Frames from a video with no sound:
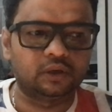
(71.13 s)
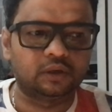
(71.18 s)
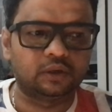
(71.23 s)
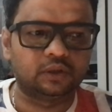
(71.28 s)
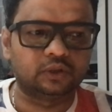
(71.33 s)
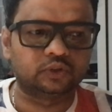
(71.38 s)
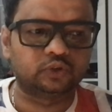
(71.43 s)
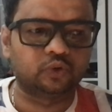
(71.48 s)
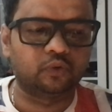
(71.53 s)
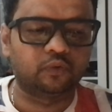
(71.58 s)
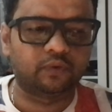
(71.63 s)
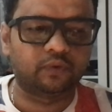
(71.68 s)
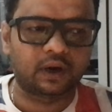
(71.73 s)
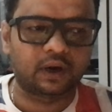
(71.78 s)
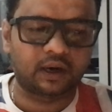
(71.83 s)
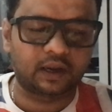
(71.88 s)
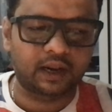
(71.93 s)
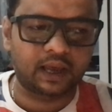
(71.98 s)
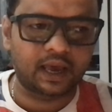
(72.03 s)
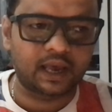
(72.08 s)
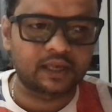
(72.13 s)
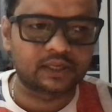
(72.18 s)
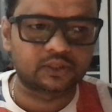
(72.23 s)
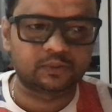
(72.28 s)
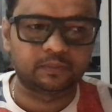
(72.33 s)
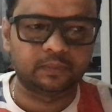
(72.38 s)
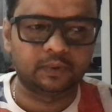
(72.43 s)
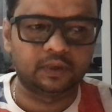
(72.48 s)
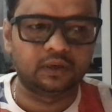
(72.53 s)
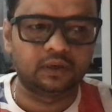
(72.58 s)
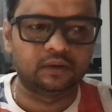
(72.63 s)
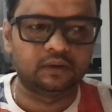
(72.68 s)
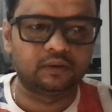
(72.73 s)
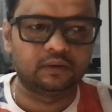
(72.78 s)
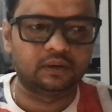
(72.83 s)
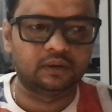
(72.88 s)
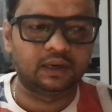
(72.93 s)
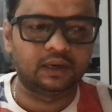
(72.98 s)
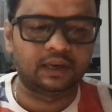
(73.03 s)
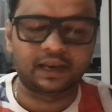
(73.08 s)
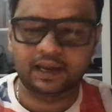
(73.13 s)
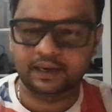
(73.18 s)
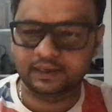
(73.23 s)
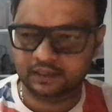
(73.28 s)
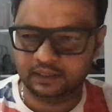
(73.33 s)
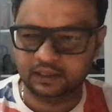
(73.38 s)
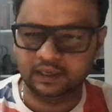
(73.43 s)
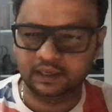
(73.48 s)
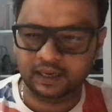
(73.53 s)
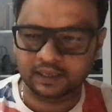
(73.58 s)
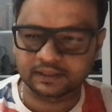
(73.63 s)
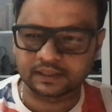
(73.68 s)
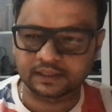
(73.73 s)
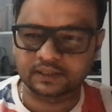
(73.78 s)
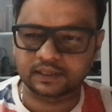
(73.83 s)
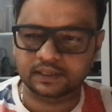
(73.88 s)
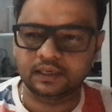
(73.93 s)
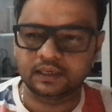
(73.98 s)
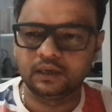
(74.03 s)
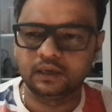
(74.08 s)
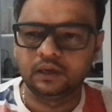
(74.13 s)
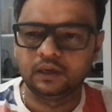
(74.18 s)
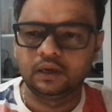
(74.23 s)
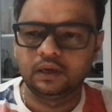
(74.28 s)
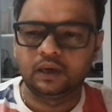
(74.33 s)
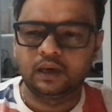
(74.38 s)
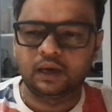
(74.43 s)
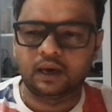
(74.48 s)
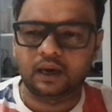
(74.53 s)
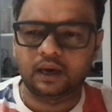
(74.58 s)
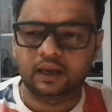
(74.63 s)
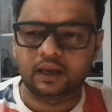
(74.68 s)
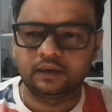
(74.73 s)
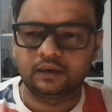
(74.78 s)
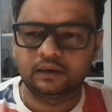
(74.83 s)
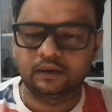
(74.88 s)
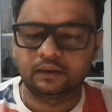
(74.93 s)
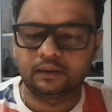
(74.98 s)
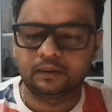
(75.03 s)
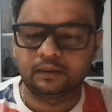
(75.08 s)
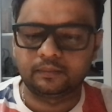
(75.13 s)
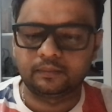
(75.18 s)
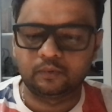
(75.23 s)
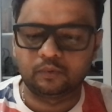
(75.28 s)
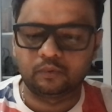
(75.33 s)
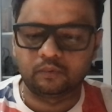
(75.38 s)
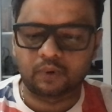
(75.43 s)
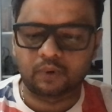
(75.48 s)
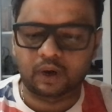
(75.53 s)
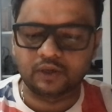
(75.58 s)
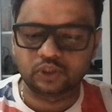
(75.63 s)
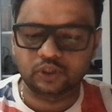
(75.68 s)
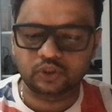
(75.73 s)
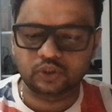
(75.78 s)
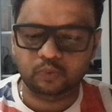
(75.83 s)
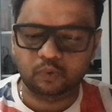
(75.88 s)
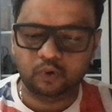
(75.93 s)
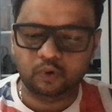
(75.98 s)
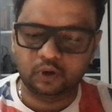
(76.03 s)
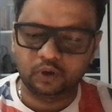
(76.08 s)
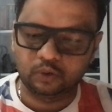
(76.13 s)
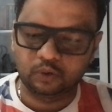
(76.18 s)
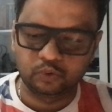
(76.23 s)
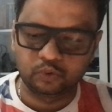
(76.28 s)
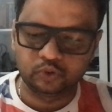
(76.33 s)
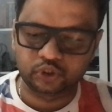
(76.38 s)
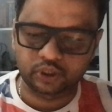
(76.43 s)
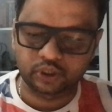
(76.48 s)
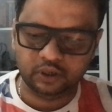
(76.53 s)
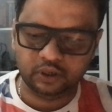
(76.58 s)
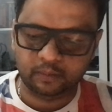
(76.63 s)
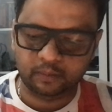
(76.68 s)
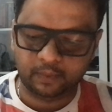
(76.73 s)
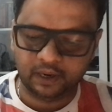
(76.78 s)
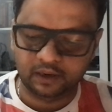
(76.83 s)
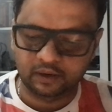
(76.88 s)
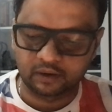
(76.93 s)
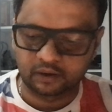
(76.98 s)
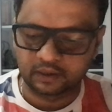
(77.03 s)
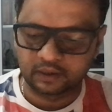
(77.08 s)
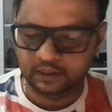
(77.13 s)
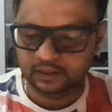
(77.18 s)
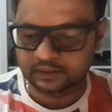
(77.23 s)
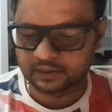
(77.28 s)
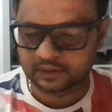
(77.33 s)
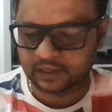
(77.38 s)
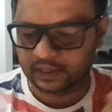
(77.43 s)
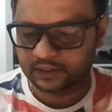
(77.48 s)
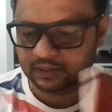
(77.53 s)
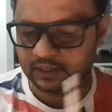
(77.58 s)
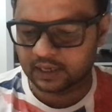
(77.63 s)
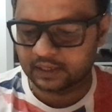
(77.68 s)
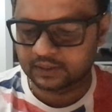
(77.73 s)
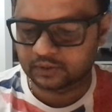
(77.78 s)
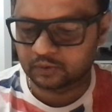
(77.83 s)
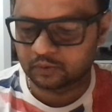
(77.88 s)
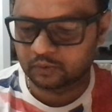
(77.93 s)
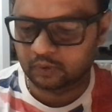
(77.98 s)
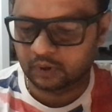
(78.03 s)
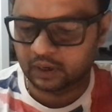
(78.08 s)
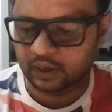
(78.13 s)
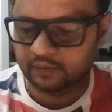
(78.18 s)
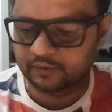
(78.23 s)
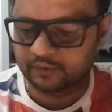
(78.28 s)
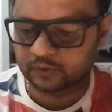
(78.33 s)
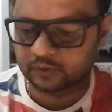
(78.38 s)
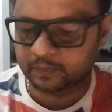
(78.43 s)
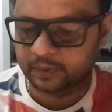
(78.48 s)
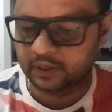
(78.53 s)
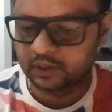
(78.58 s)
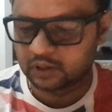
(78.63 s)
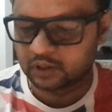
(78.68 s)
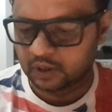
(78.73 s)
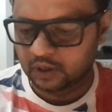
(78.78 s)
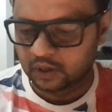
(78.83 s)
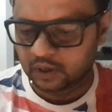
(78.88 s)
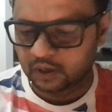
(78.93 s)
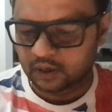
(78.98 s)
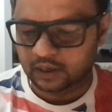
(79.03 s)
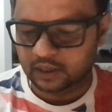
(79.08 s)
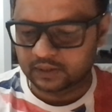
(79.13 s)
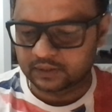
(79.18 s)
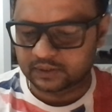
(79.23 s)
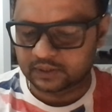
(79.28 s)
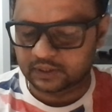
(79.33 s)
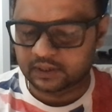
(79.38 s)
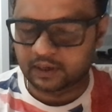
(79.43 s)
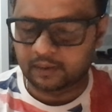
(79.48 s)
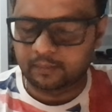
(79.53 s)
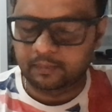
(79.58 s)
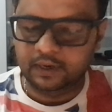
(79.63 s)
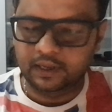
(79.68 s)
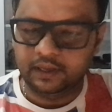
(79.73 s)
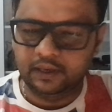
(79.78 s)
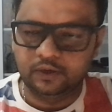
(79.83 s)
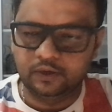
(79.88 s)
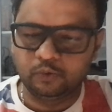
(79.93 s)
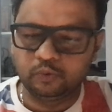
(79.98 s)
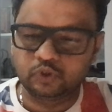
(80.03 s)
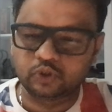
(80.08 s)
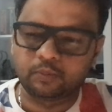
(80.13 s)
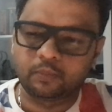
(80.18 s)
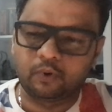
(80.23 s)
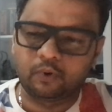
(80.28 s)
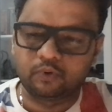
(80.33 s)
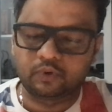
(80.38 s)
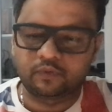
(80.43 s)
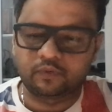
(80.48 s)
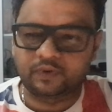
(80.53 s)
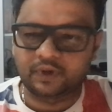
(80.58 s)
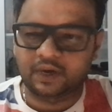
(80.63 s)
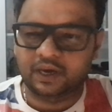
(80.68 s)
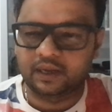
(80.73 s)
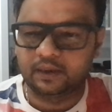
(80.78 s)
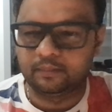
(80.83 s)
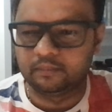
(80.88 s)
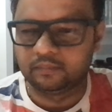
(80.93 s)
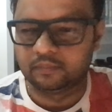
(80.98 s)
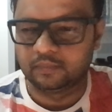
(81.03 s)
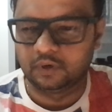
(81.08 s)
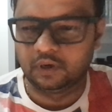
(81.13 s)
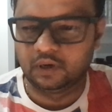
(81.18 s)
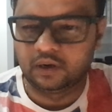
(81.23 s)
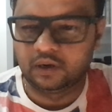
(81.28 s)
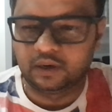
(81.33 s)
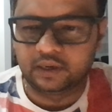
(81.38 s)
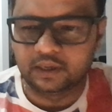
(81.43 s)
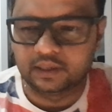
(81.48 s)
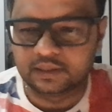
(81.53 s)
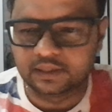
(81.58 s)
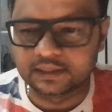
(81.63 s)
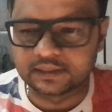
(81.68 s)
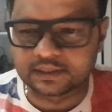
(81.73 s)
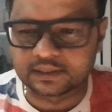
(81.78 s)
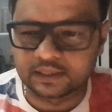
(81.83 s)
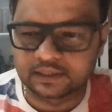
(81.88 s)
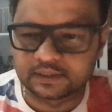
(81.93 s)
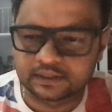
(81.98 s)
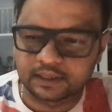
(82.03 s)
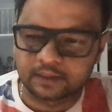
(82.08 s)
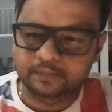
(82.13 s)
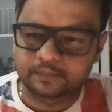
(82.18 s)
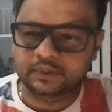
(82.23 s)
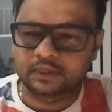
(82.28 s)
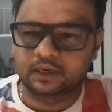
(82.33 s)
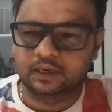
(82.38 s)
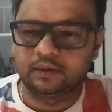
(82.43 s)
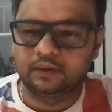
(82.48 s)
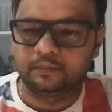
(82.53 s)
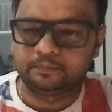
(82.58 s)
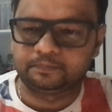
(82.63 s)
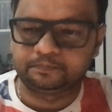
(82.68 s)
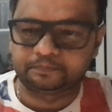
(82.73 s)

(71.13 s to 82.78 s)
so far has been enlightening, as I said. And no, I just want to share my learnings, as no, I have spent considerably huge amount of time learning these concepts, and